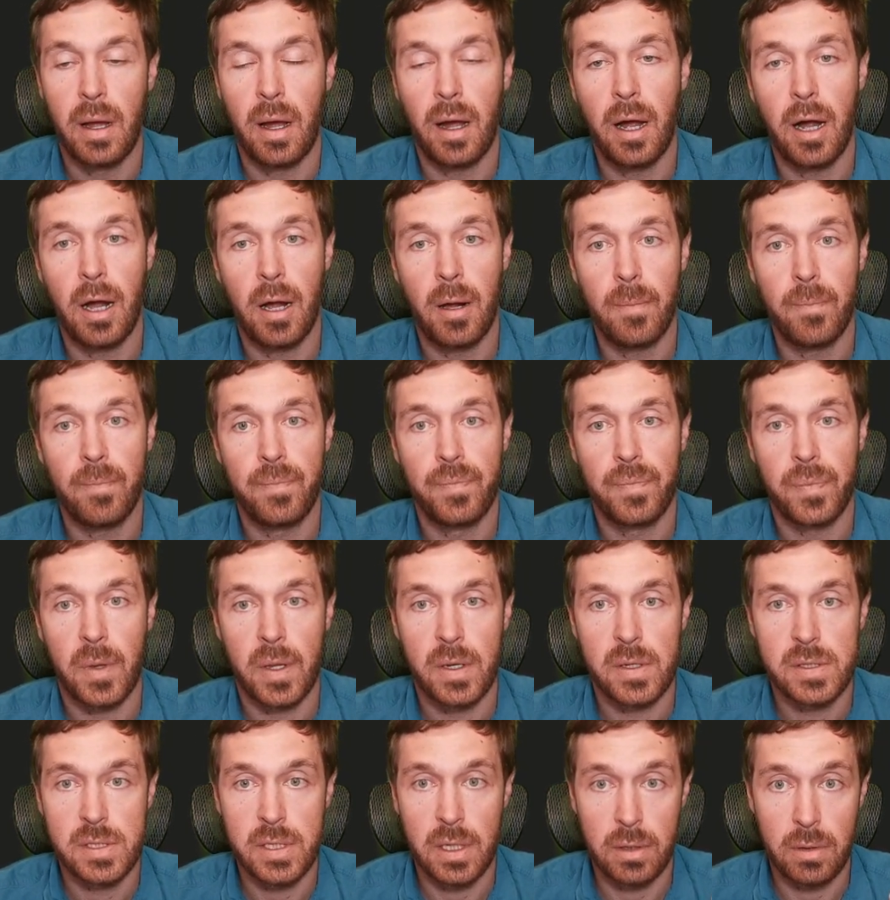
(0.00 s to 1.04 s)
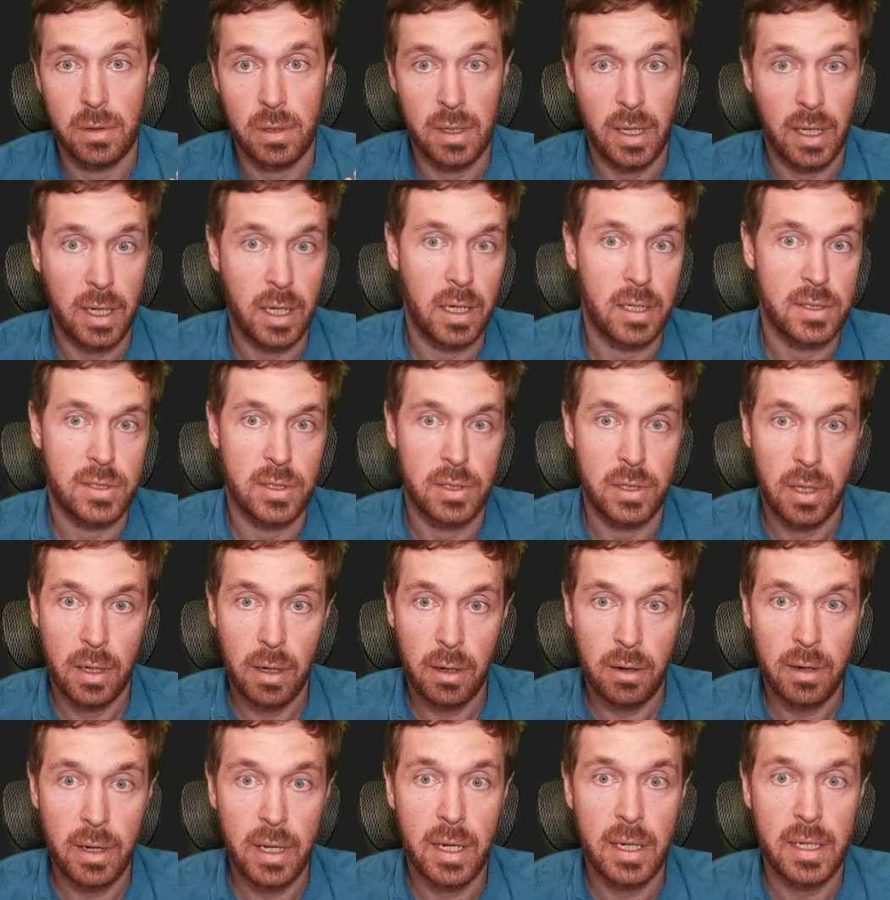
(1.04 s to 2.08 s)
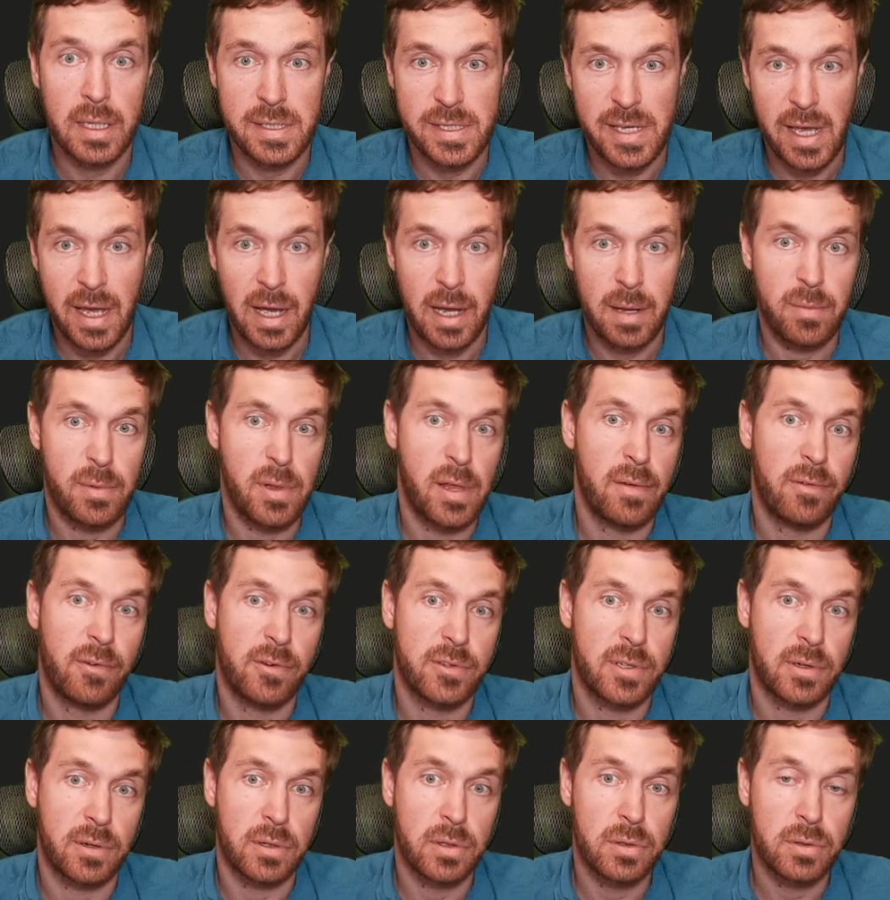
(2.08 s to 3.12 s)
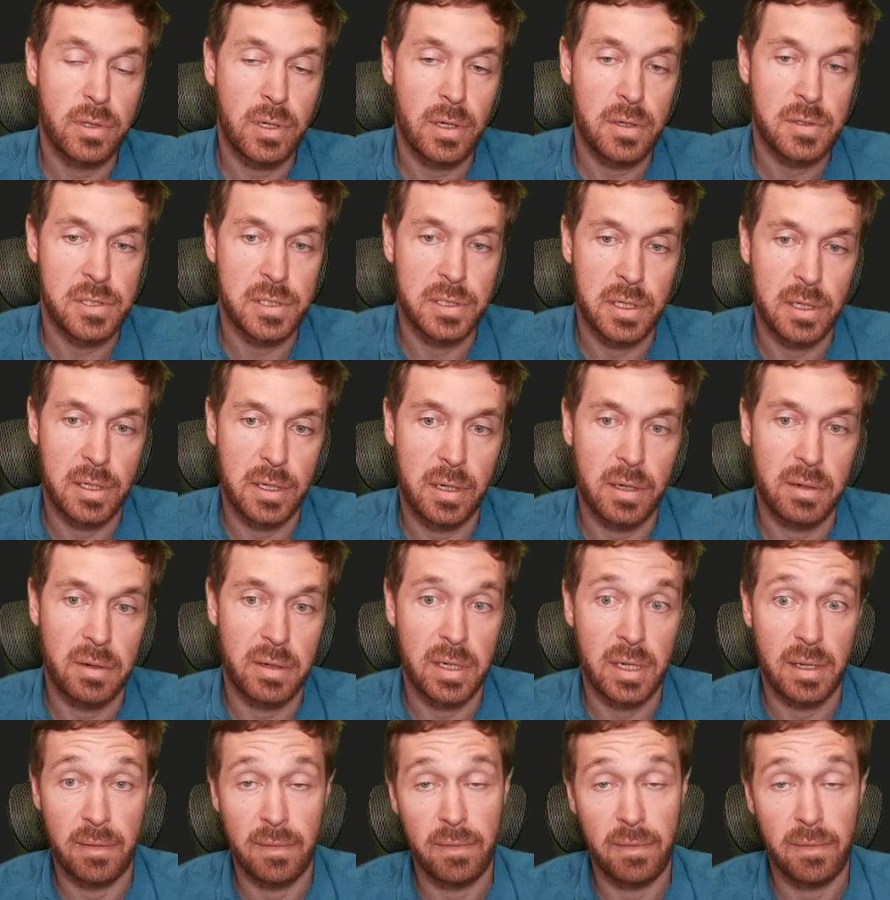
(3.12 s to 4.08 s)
So glycosuria is high levels of glucose in the urine.